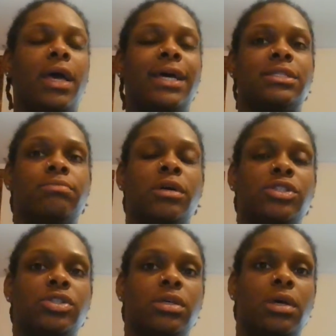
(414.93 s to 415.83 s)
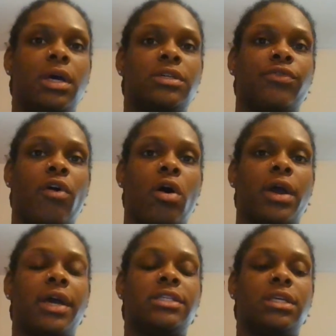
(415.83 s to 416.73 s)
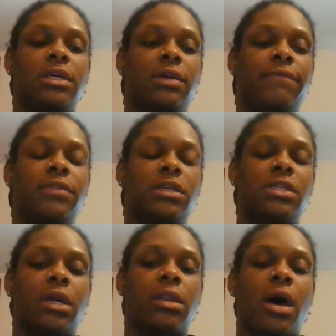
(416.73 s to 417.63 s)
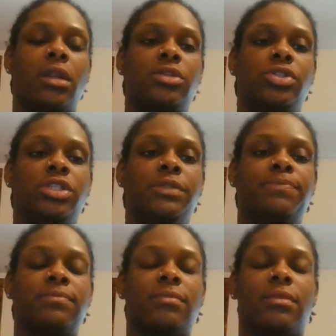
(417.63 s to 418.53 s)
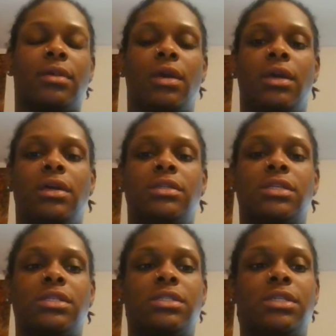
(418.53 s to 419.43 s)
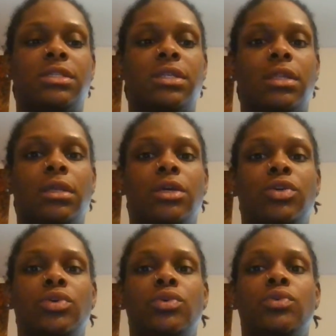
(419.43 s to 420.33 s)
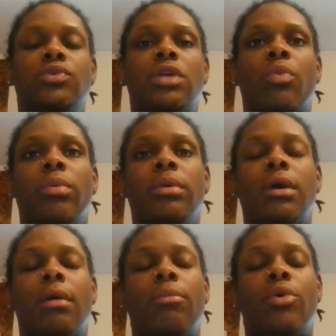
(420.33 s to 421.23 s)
as much as far as if the technology is consistently used and we become